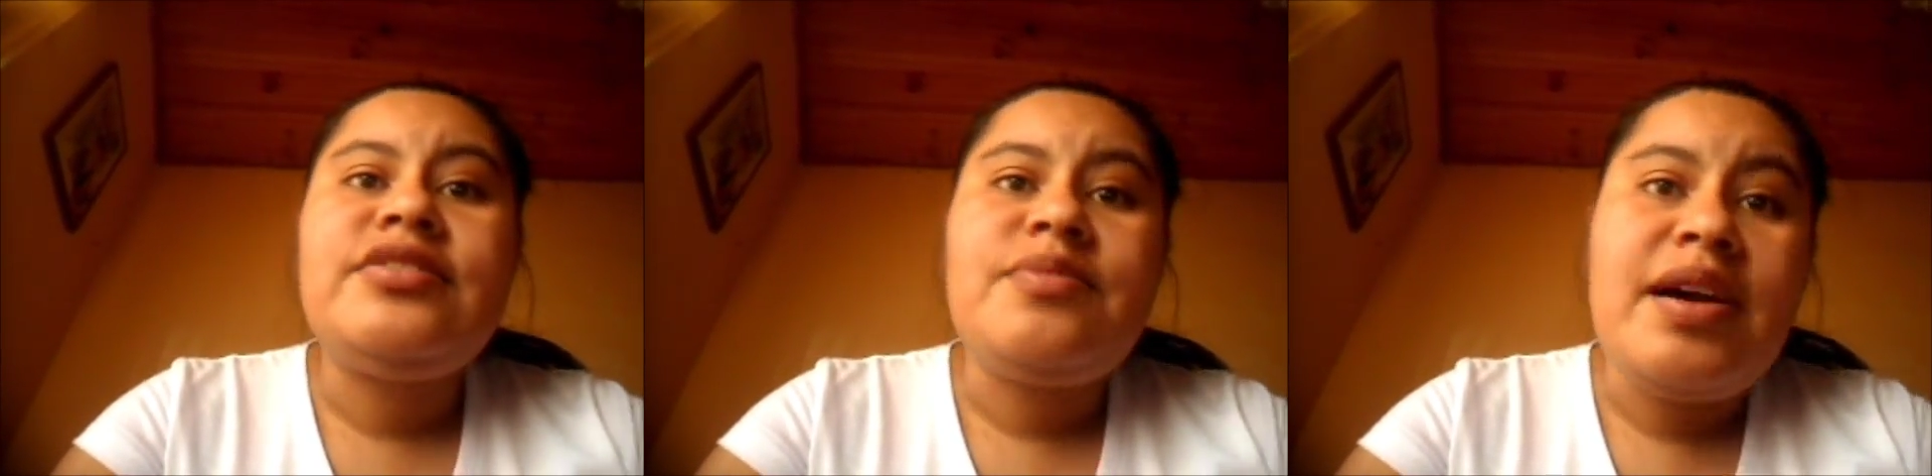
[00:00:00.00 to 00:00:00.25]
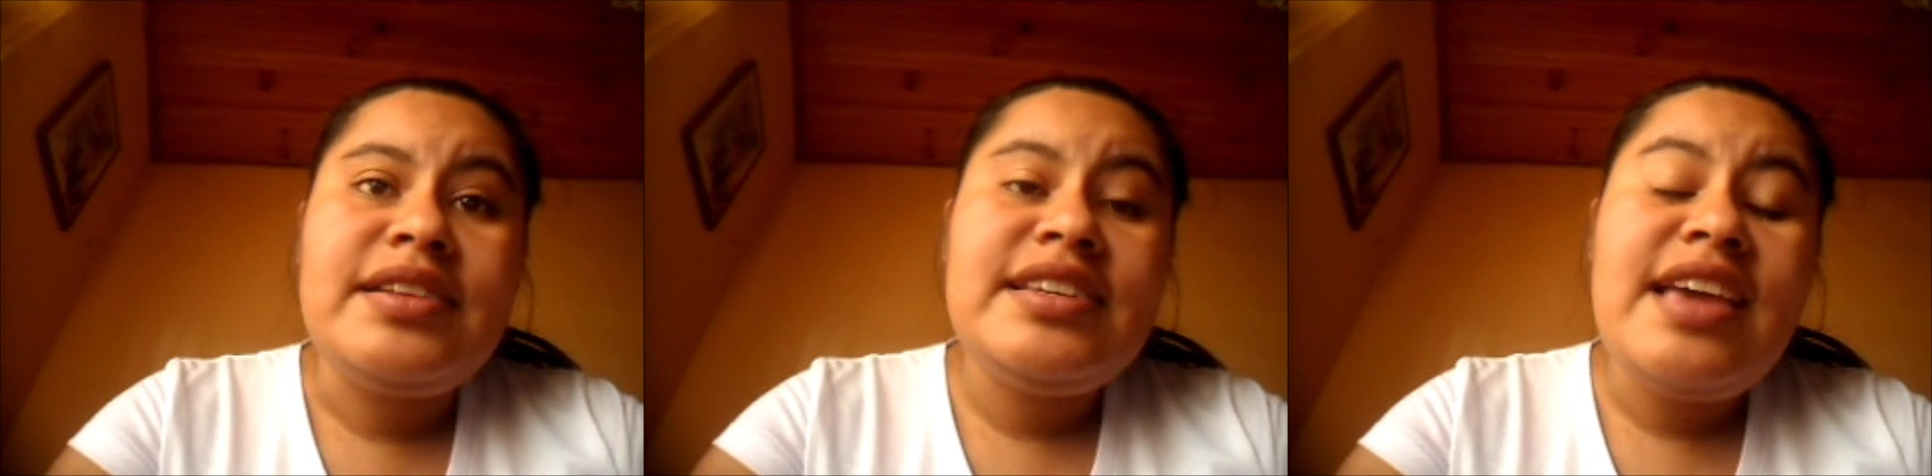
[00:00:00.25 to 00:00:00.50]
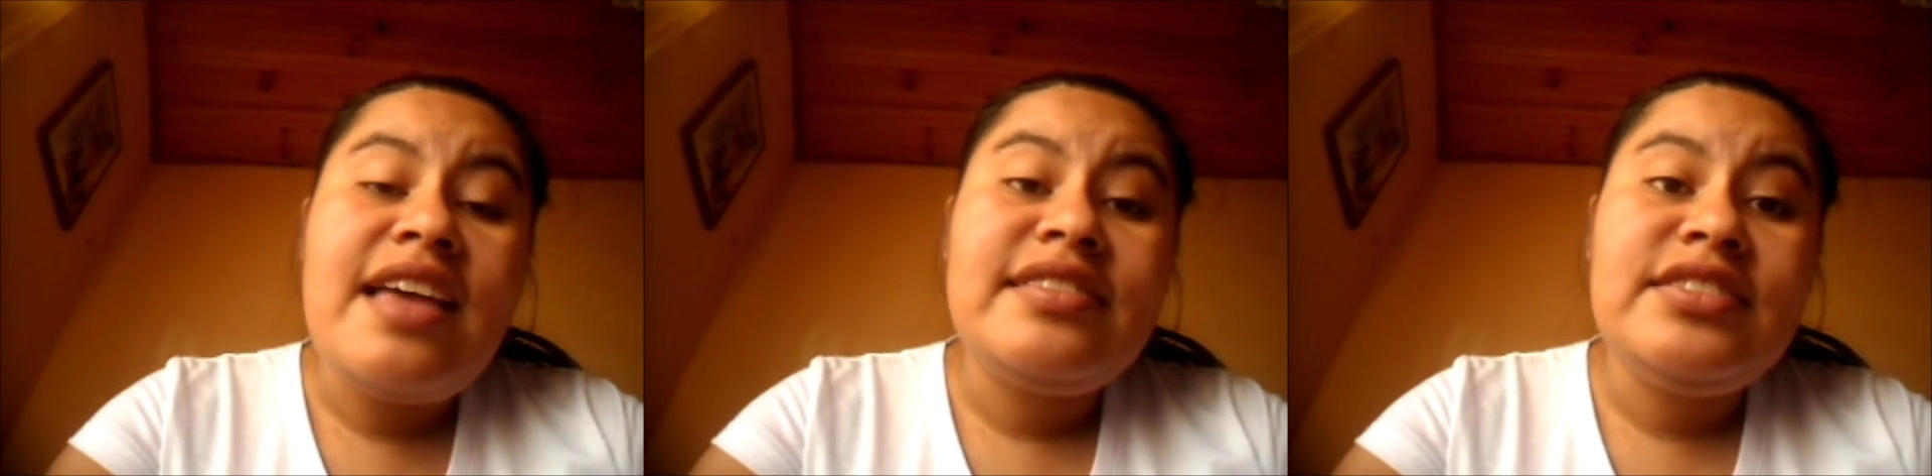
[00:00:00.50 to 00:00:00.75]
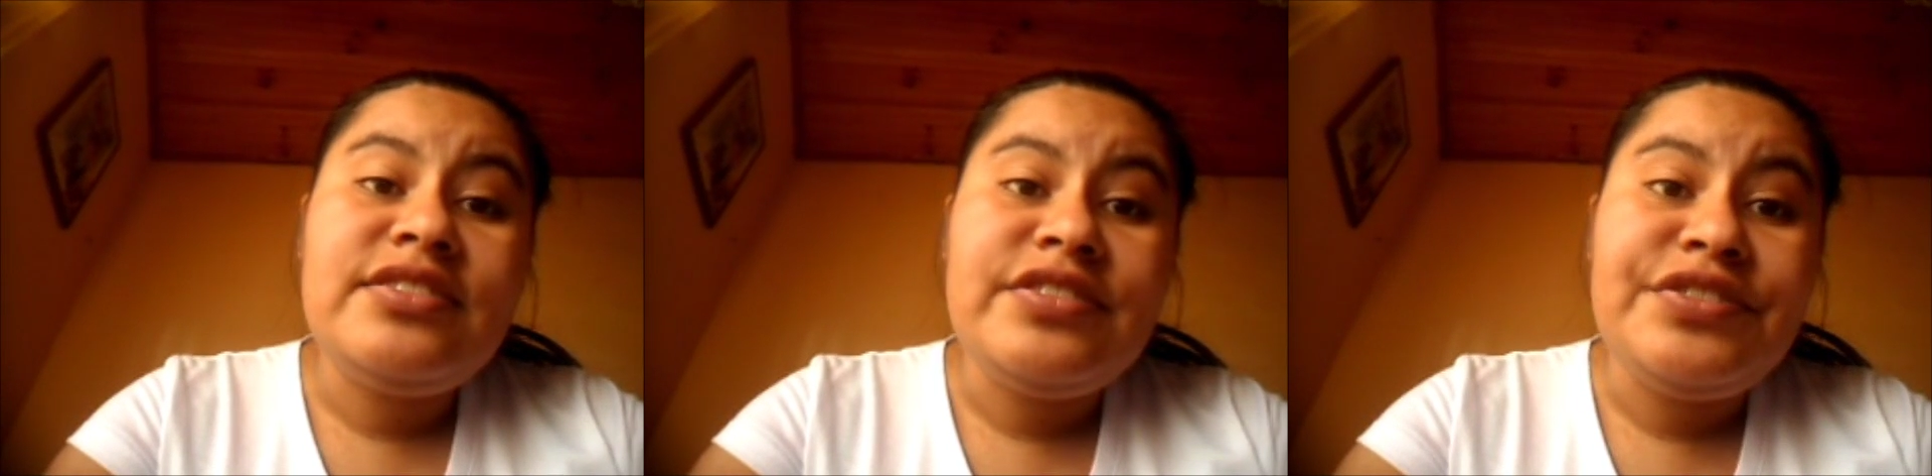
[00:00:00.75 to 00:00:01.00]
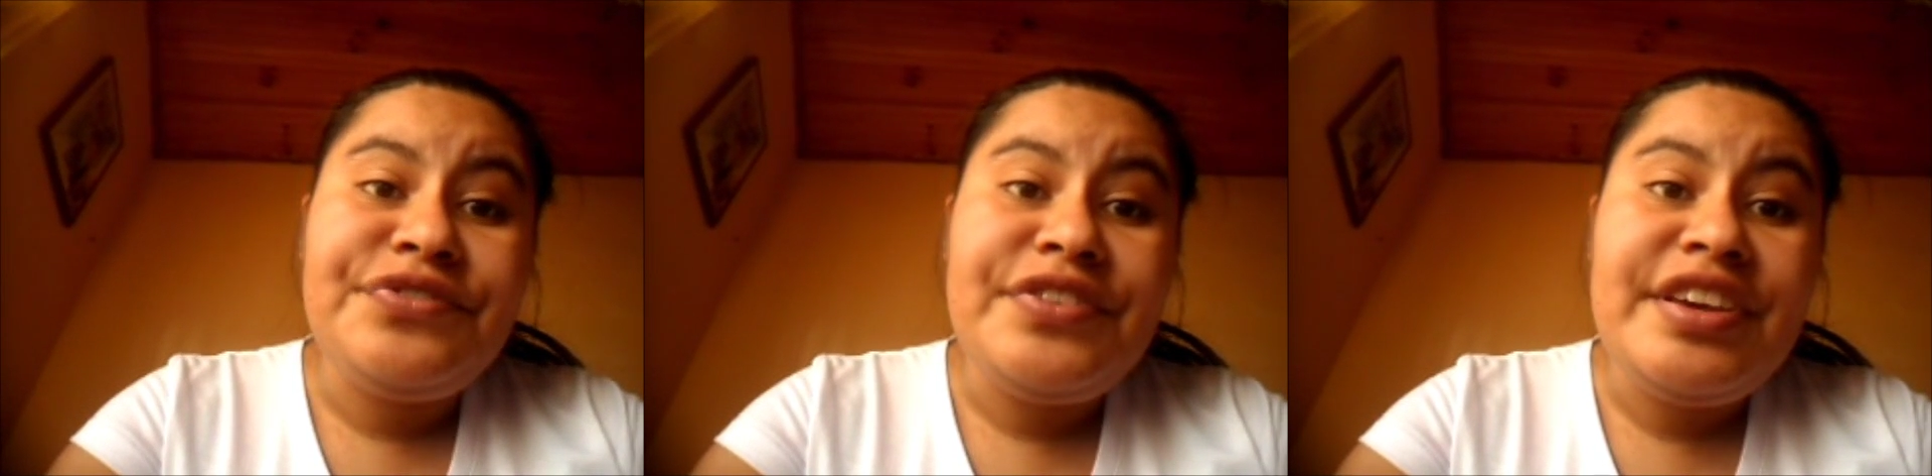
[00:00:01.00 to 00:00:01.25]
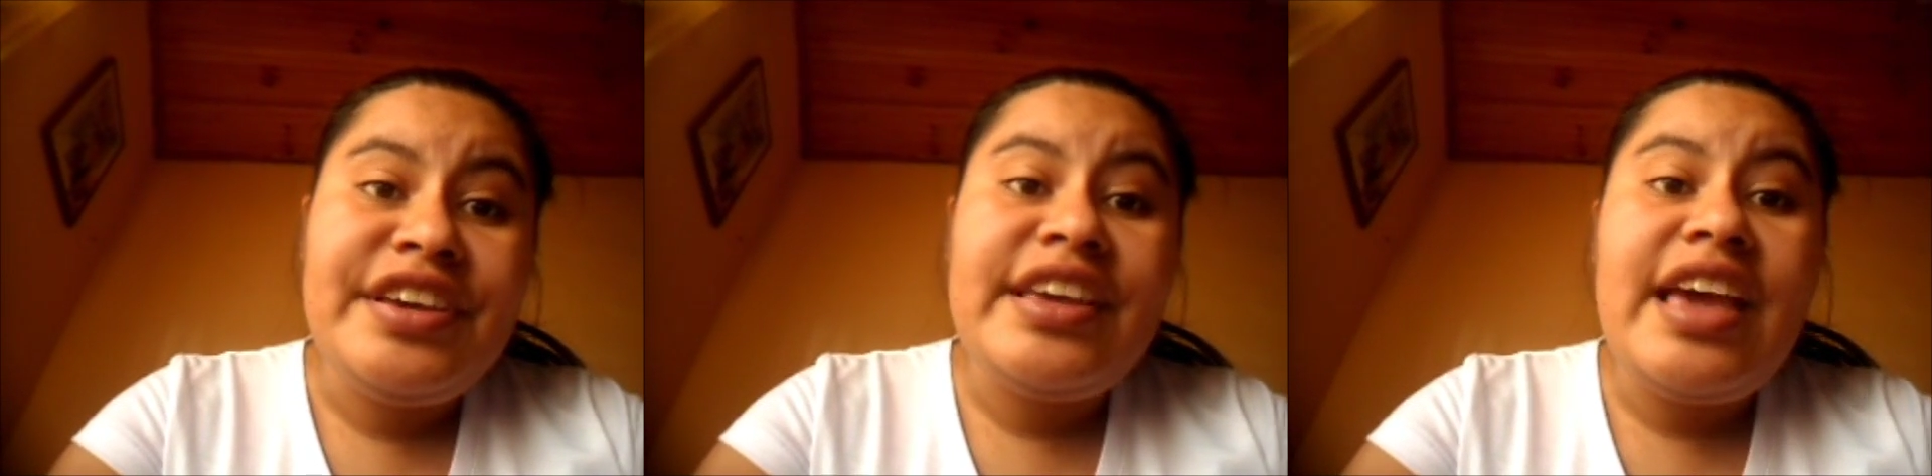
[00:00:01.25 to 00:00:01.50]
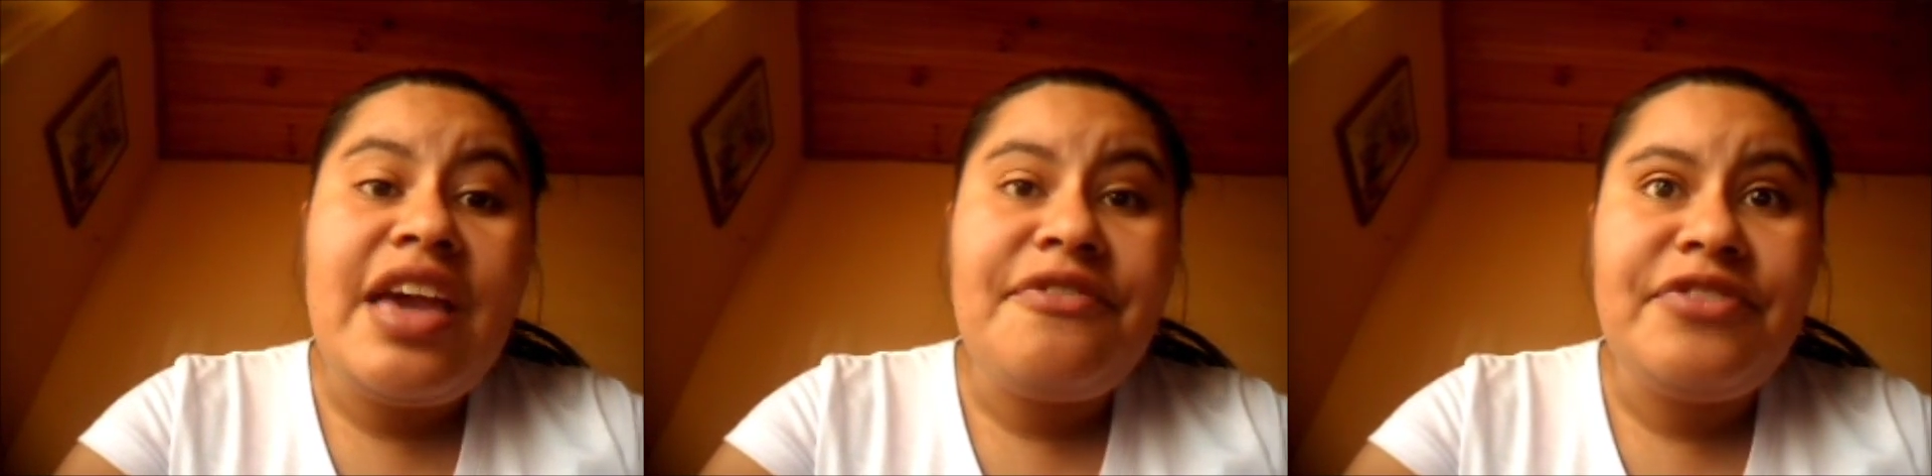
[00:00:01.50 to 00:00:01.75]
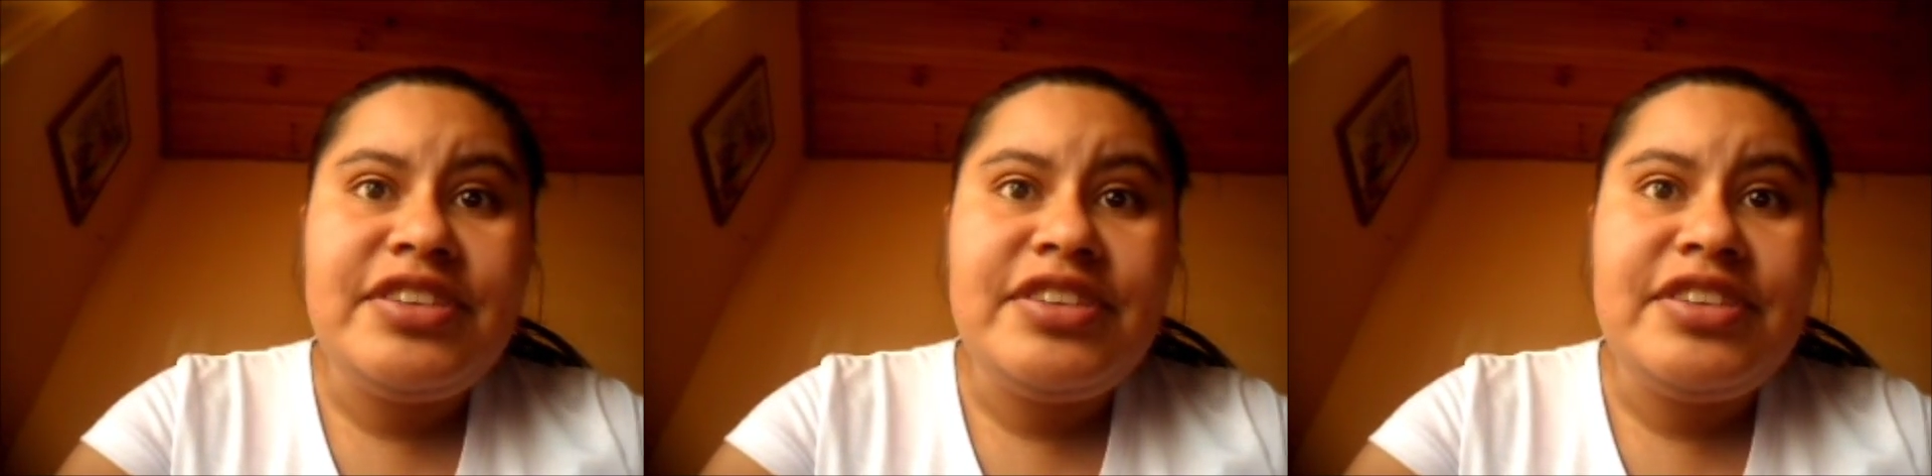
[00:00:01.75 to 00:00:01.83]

a dramatic and terrific